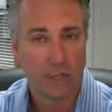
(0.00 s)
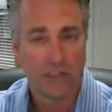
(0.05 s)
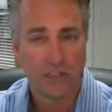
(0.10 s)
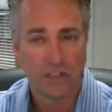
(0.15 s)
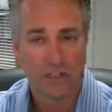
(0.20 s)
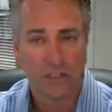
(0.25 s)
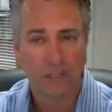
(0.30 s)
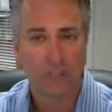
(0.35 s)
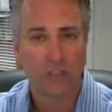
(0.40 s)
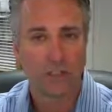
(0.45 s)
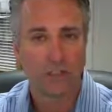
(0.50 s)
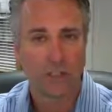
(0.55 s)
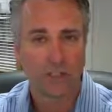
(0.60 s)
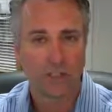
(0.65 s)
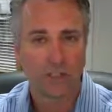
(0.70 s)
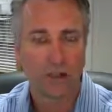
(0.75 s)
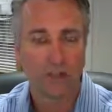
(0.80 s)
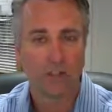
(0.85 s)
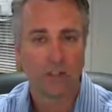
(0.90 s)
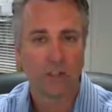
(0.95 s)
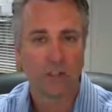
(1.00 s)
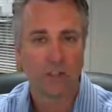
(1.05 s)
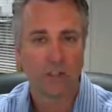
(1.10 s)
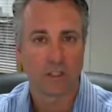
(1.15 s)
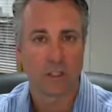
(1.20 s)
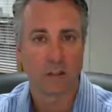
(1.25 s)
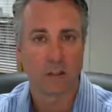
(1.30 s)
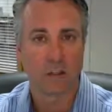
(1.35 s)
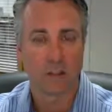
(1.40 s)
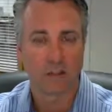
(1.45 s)
and sound intelligent
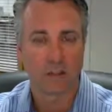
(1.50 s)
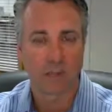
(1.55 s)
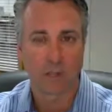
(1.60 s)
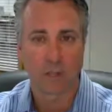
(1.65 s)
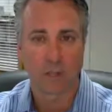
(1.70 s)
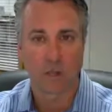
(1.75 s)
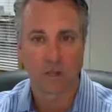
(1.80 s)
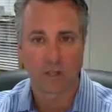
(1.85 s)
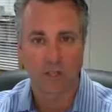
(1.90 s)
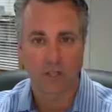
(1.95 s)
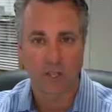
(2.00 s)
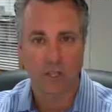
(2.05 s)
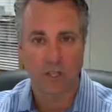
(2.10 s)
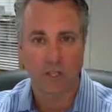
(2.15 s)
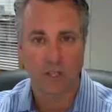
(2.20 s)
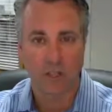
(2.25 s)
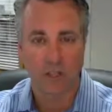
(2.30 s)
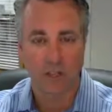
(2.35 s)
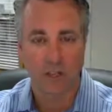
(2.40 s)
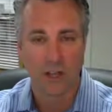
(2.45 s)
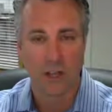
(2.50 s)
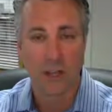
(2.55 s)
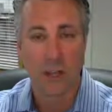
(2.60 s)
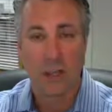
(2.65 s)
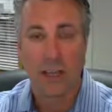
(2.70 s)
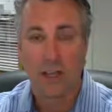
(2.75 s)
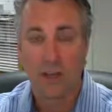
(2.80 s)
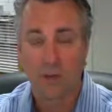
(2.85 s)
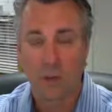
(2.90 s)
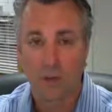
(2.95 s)
about their organization,
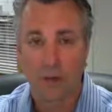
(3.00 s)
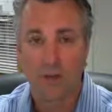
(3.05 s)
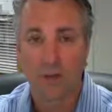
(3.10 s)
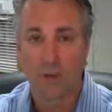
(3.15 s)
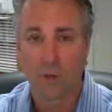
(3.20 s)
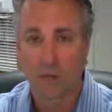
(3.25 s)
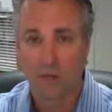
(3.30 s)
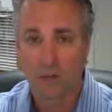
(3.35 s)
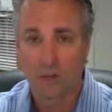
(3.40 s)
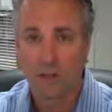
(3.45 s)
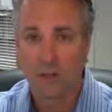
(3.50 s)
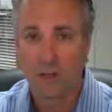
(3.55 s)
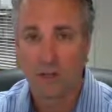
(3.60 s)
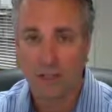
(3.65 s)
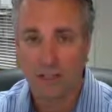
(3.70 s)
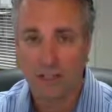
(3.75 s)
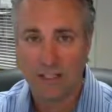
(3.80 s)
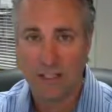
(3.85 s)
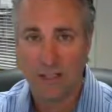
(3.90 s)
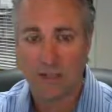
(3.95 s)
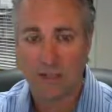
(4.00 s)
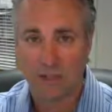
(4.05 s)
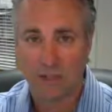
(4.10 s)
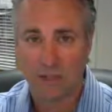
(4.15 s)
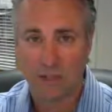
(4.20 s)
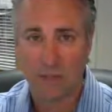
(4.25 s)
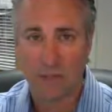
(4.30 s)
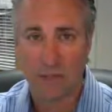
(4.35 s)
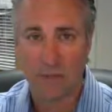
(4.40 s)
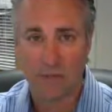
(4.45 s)
and you have a real good idea for the
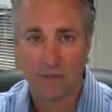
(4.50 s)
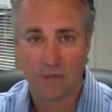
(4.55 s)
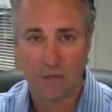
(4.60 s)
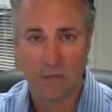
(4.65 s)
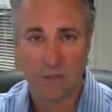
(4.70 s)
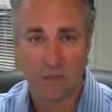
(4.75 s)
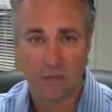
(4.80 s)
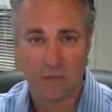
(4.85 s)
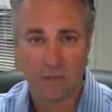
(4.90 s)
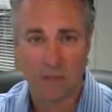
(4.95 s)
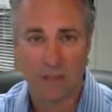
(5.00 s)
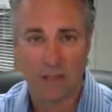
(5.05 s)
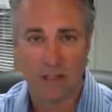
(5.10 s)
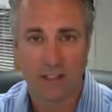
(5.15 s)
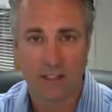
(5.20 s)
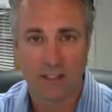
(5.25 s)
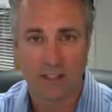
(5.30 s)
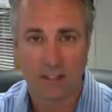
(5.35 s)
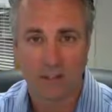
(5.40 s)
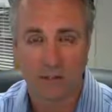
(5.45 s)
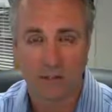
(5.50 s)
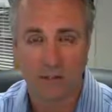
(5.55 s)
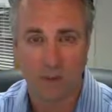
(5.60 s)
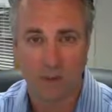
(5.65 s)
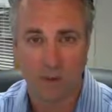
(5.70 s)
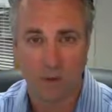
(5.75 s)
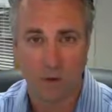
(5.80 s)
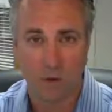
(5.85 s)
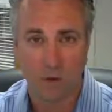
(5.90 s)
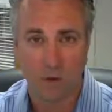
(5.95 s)
type of job you'd like to interview
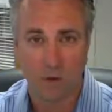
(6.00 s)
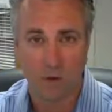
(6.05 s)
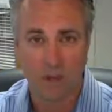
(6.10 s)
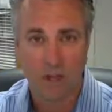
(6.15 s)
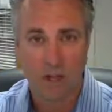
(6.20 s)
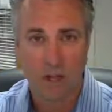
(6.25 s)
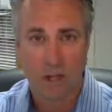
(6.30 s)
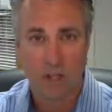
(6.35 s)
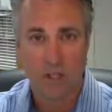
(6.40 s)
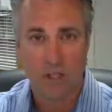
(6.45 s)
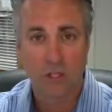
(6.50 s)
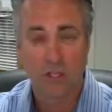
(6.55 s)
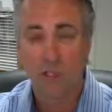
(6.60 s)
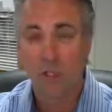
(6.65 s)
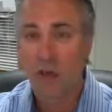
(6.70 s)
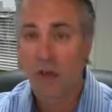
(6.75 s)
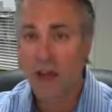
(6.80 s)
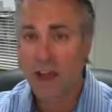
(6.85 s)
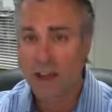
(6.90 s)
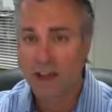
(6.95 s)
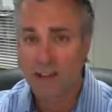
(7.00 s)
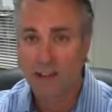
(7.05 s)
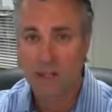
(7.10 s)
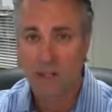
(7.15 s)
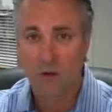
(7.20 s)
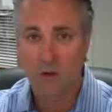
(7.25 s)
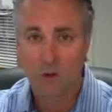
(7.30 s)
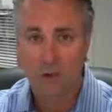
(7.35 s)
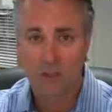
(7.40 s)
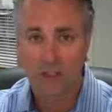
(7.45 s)
for. So start asking
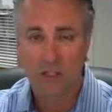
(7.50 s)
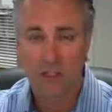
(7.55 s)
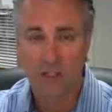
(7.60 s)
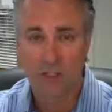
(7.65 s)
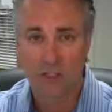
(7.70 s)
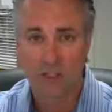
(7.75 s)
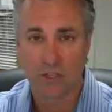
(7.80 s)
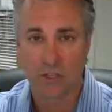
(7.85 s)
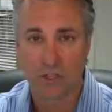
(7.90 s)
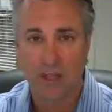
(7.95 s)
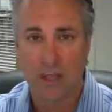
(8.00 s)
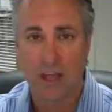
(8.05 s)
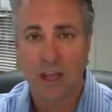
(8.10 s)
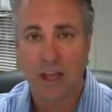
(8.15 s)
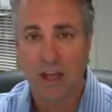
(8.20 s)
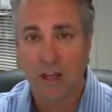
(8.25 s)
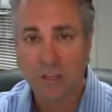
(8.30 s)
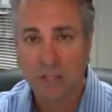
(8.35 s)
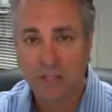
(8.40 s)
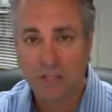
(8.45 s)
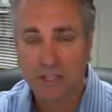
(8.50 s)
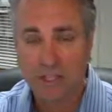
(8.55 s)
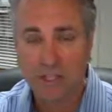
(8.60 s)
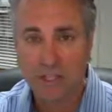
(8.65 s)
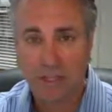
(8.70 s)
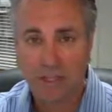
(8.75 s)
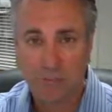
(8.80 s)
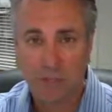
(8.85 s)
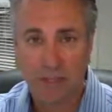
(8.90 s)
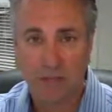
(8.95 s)
questions. How's
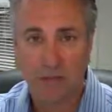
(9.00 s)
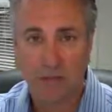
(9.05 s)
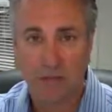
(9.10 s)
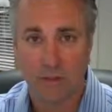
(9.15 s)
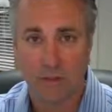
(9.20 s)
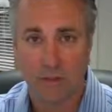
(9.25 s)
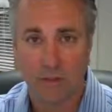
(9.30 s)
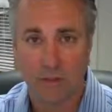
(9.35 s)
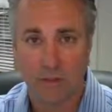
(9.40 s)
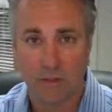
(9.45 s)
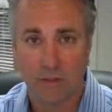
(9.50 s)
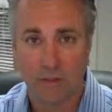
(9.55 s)
business been for them?